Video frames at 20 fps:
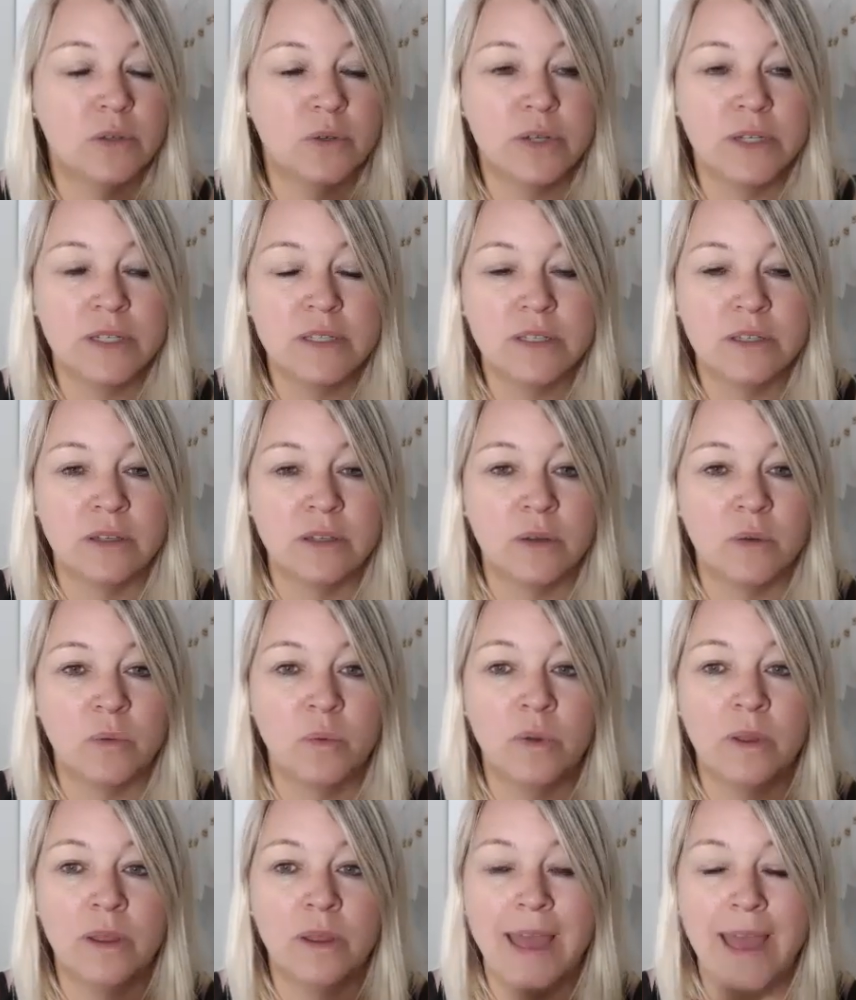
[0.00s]
crystal,
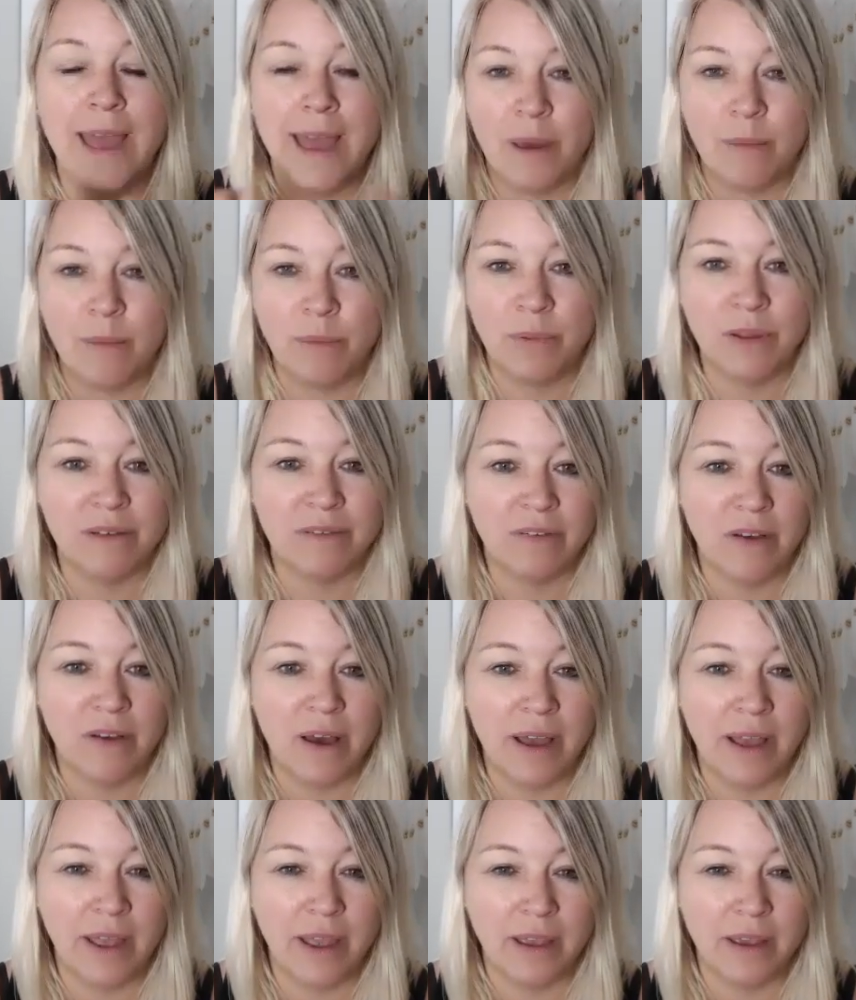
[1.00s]
will amplify.